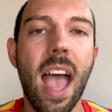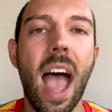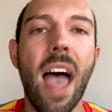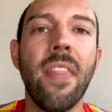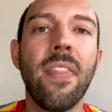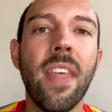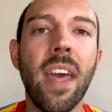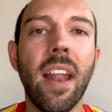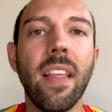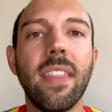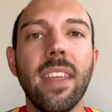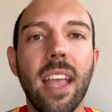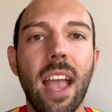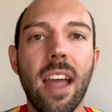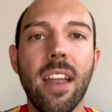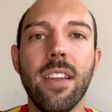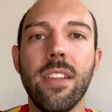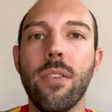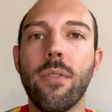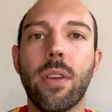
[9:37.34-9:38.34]
And then at the
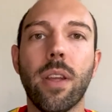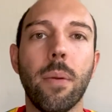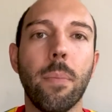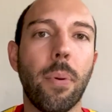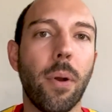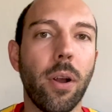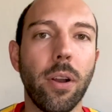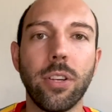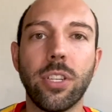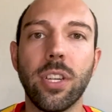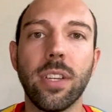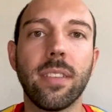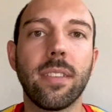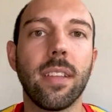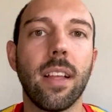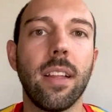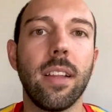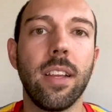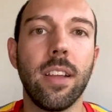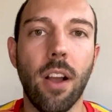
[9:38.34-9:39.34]
end, you can
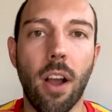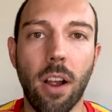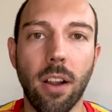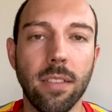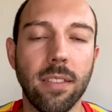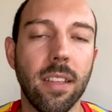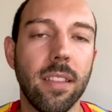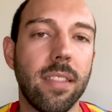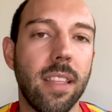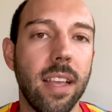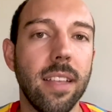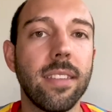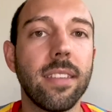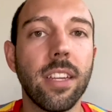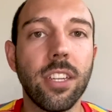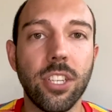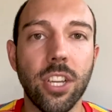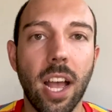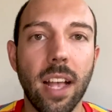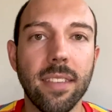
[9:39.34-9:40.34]
purchase yarns that they
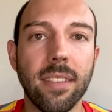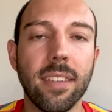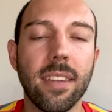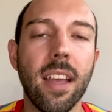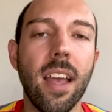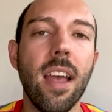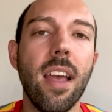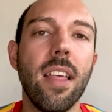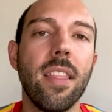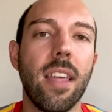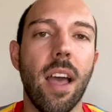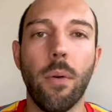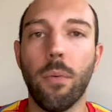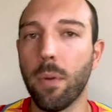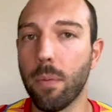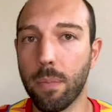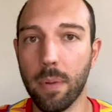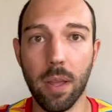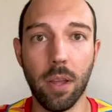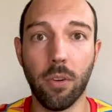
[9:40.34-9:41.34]
suggest that
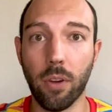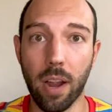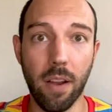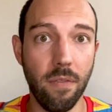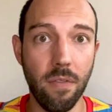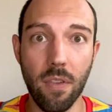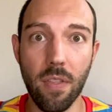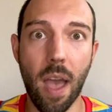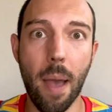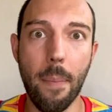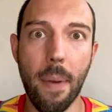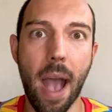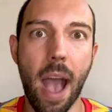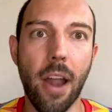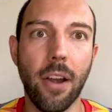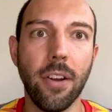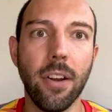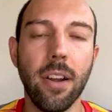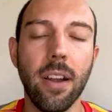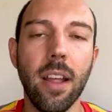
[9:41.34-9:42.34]
would be great for that
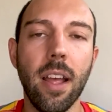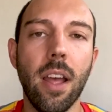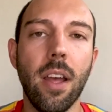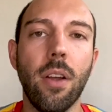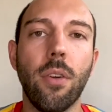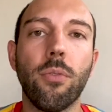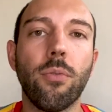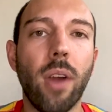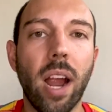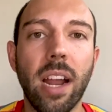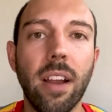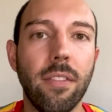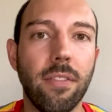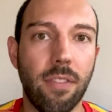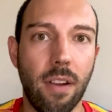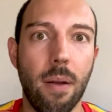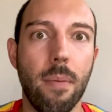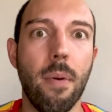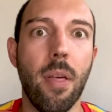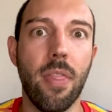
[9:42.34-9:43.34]
pattern right
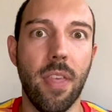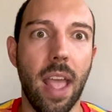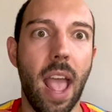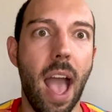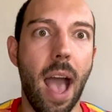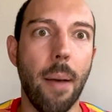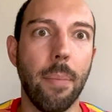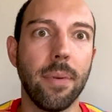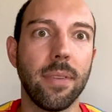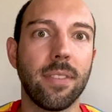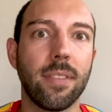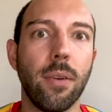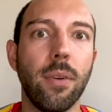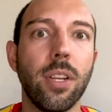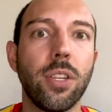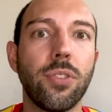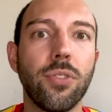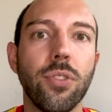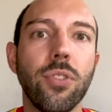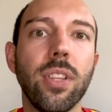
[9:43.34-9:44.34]
from the app. So
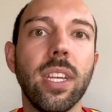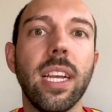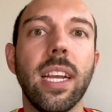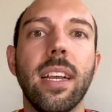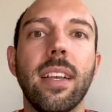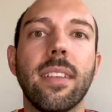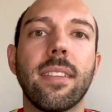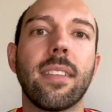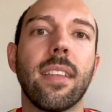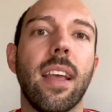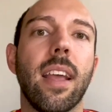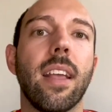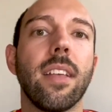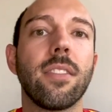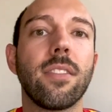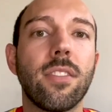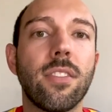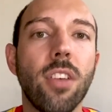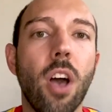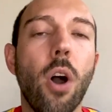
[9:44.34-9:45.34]
it truly is like
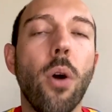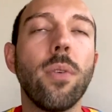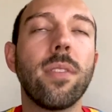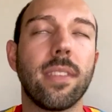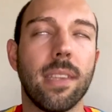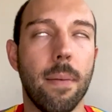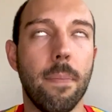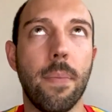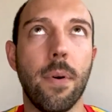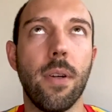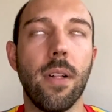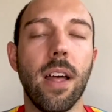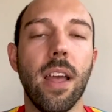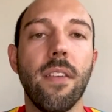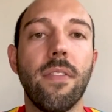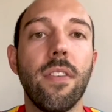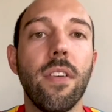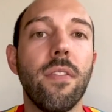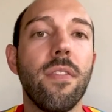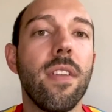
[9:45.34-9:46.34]
so simple.
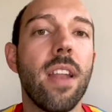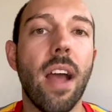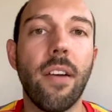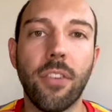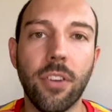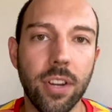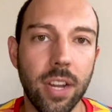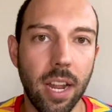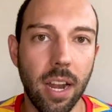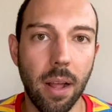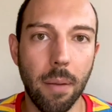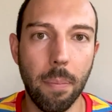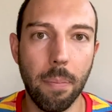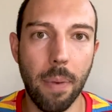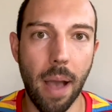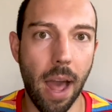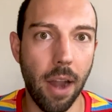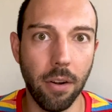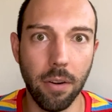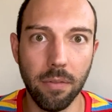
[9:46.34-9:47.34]
If you've never knit a
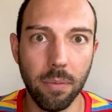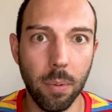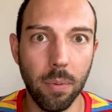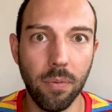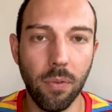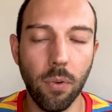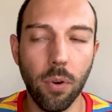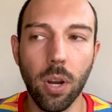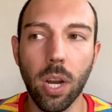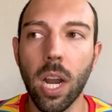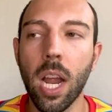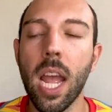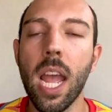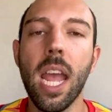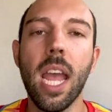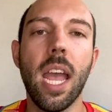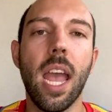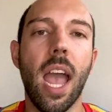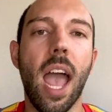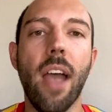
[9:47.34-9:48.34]
pattern before,
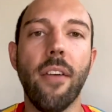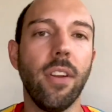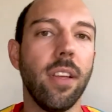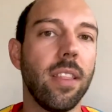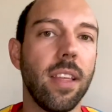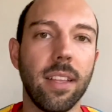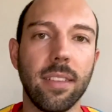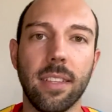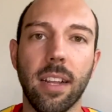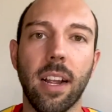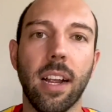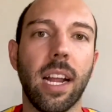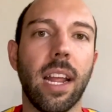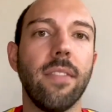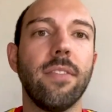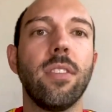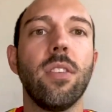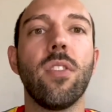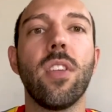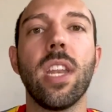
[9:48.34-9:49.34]
everything's there. It
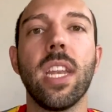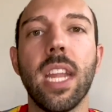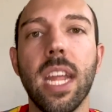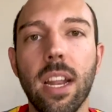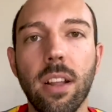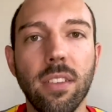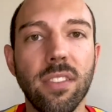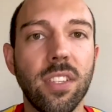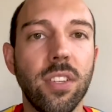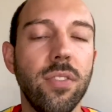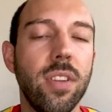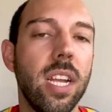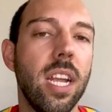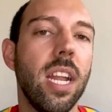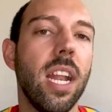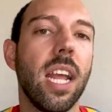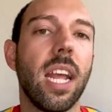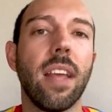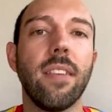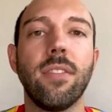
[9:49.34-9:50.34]
gives you the needles you
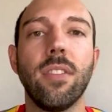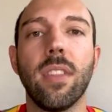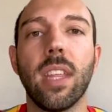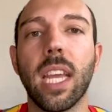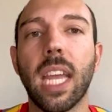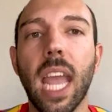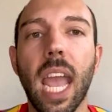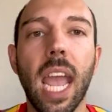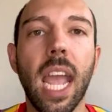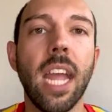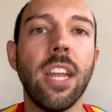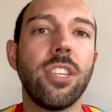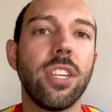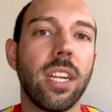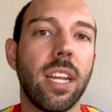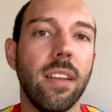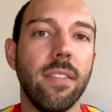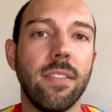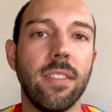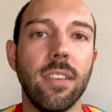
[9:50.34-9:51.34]
need, it gives you the gauge,
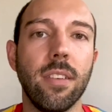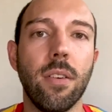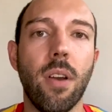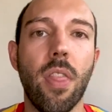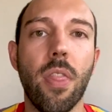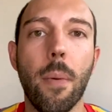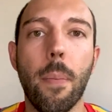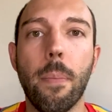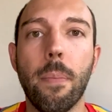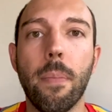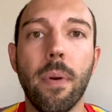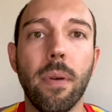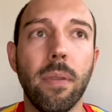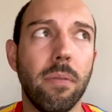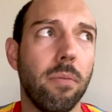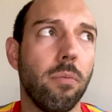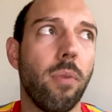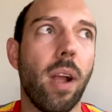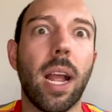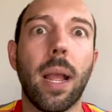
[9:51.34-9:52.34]
it gives you the
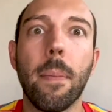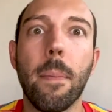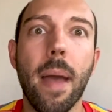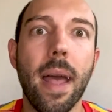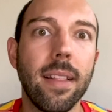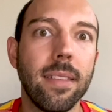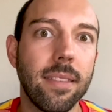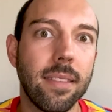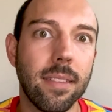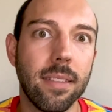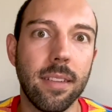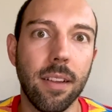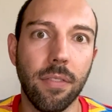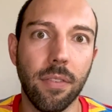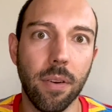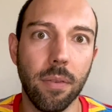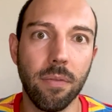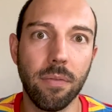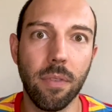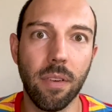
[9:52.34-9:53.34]
recommends
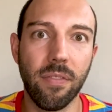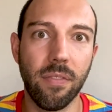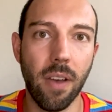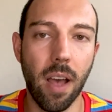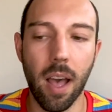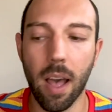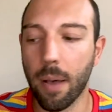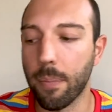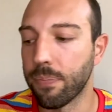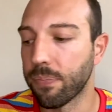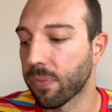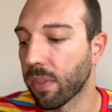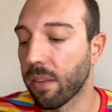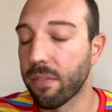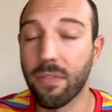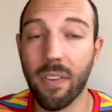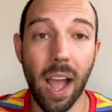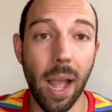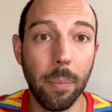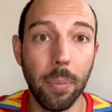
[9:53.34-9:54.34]
different Um,
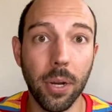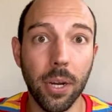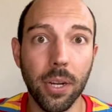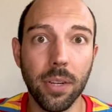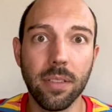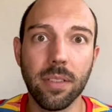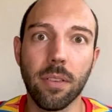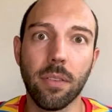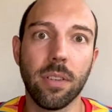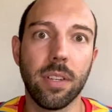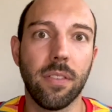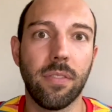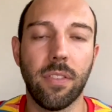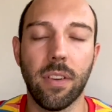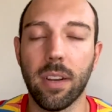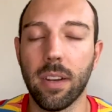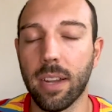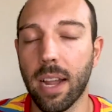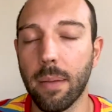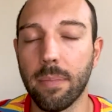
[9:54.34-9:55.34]
fibers or
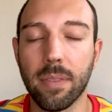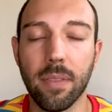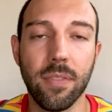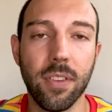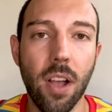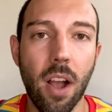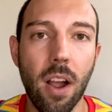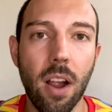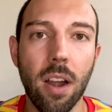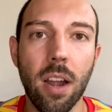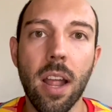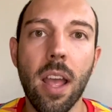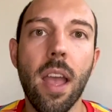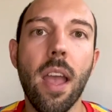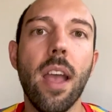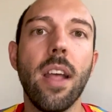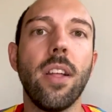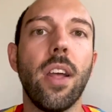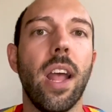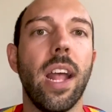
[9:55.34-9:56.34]
different types of yarn.
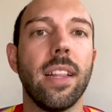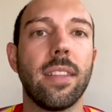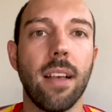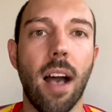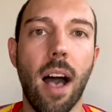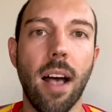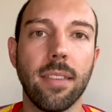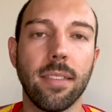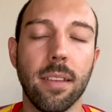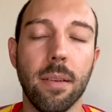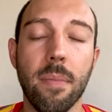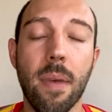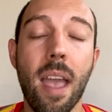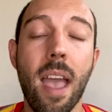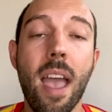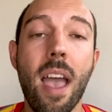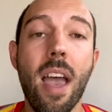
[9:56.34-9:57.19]
It's awesome.